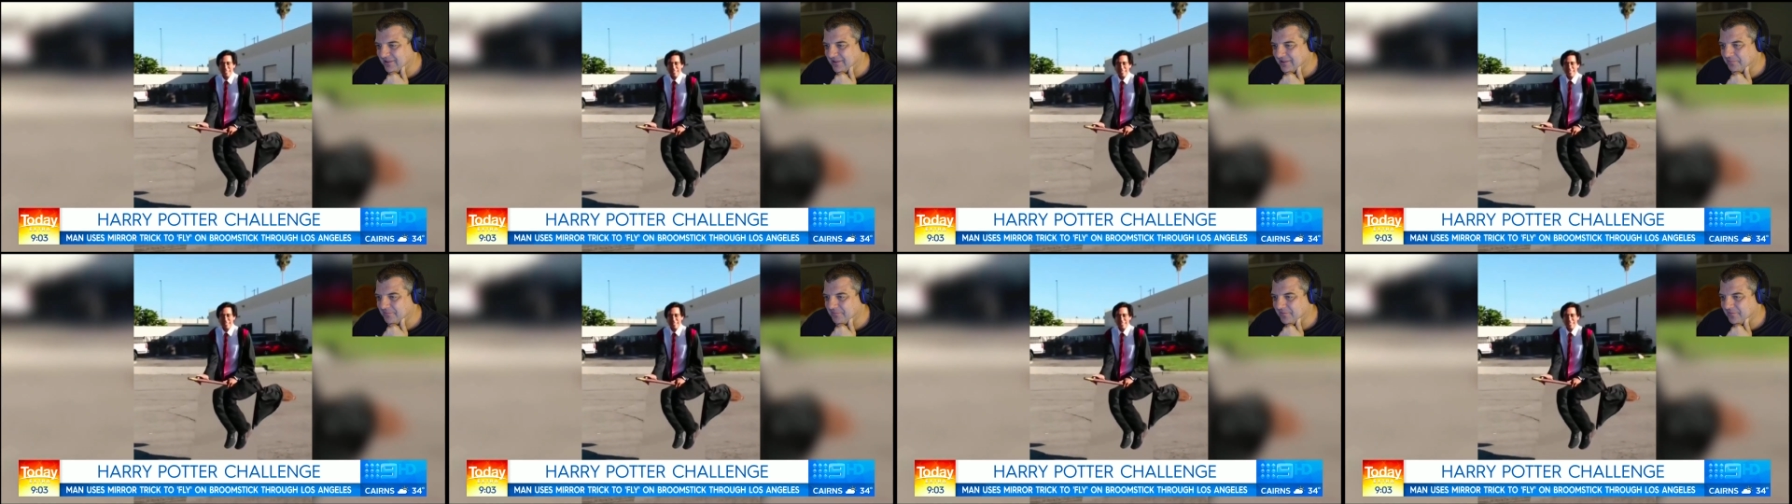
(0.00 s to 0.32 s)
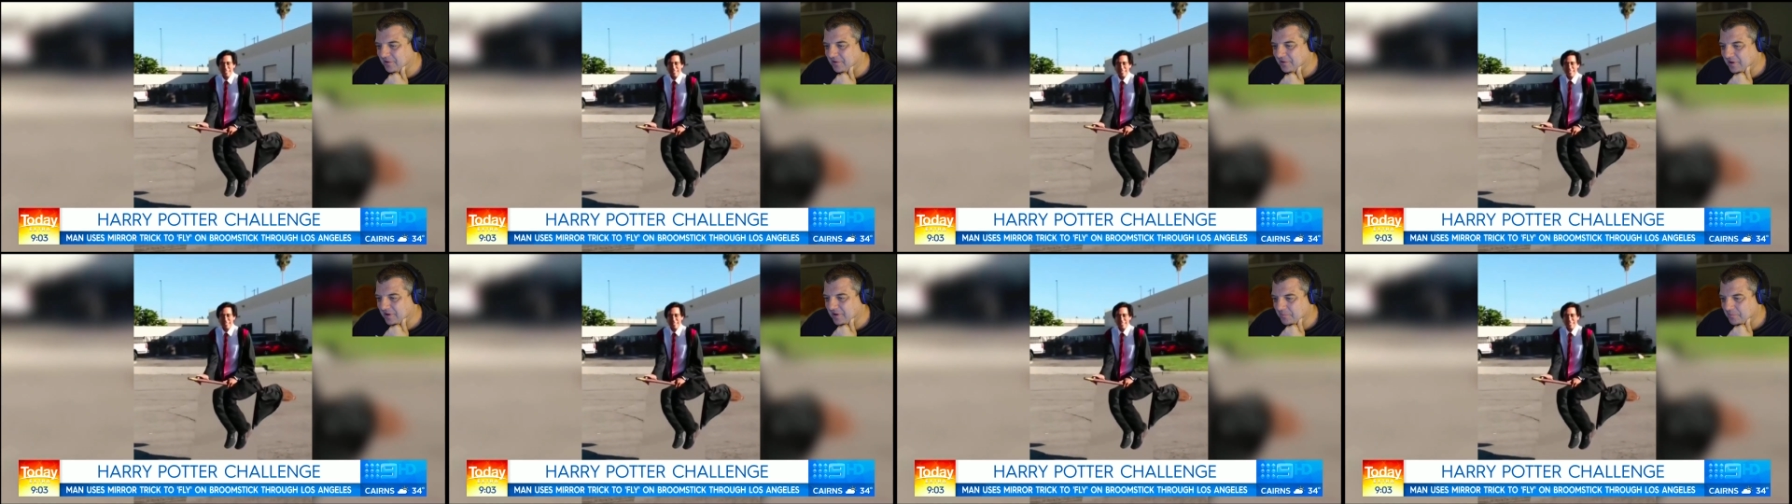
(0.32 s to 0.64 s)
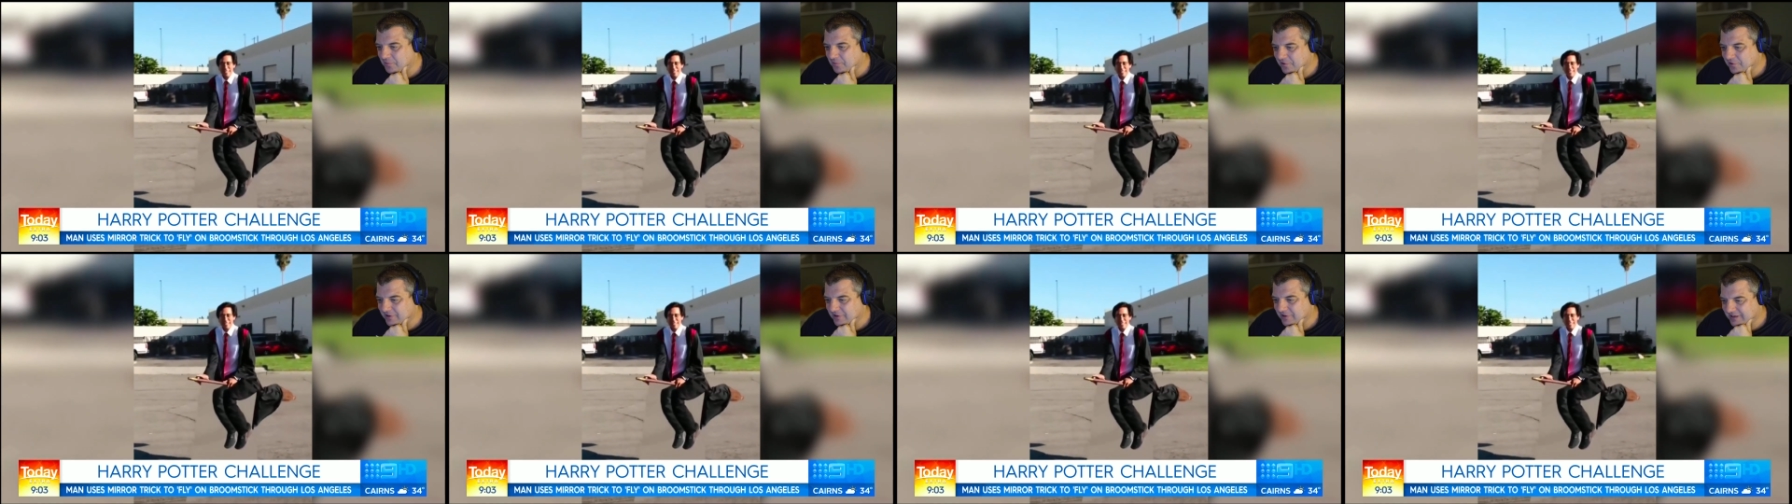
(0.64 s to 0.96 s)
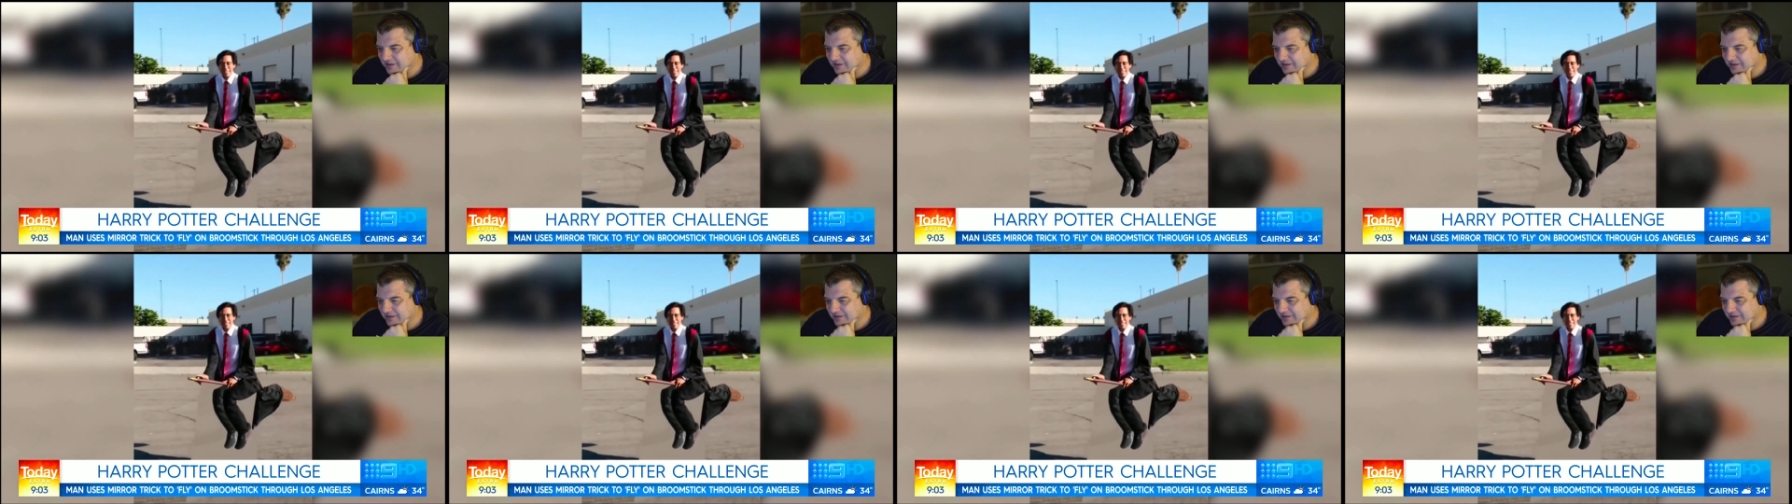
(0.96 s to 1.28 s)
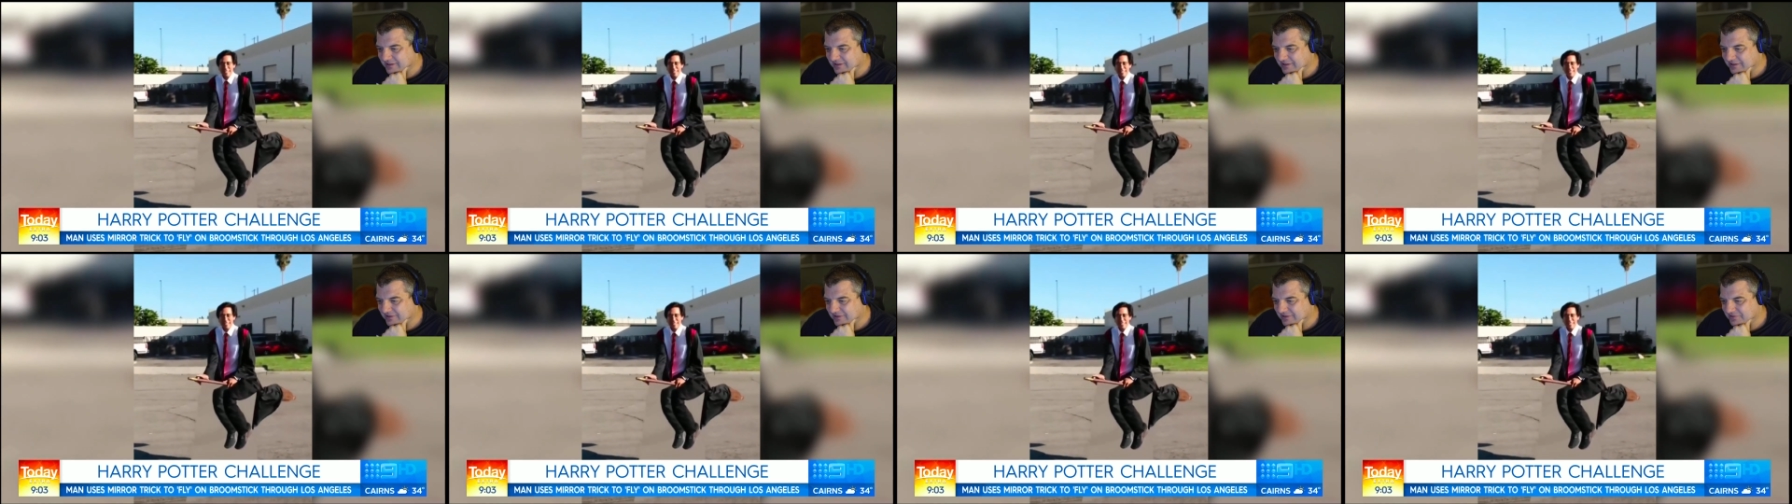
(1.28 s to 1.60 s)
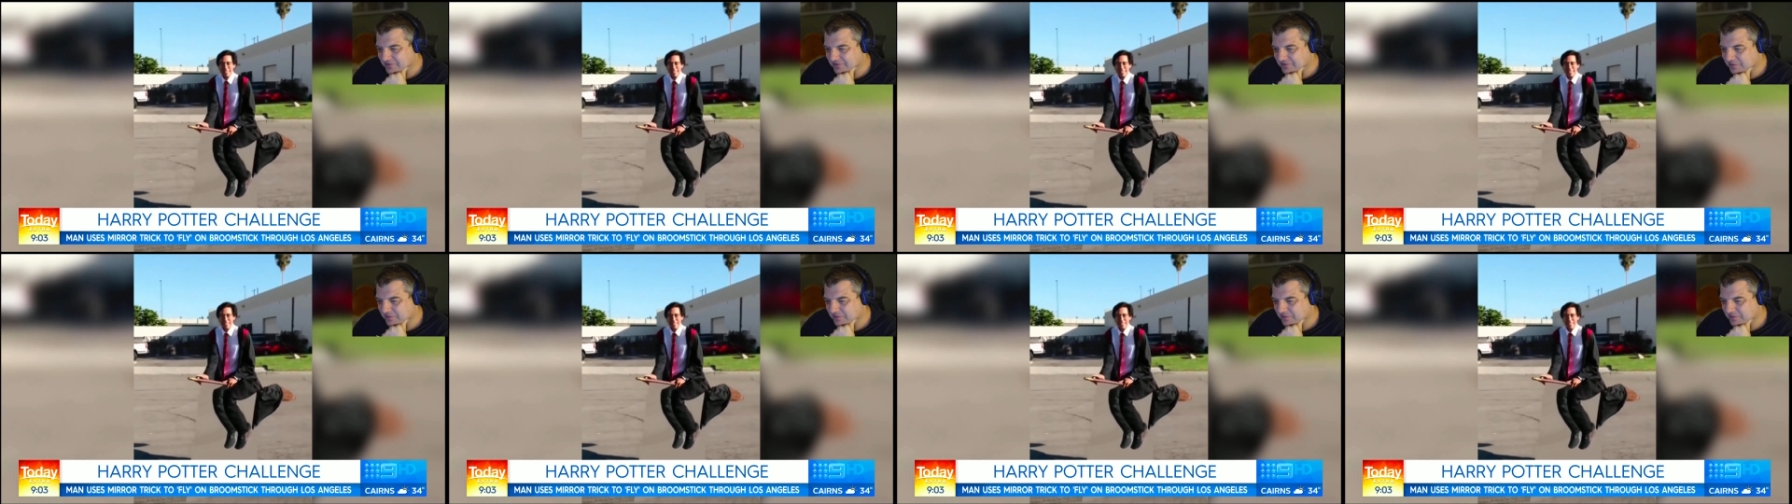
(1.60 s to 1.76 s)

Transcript: Yep, at that point there. Okay,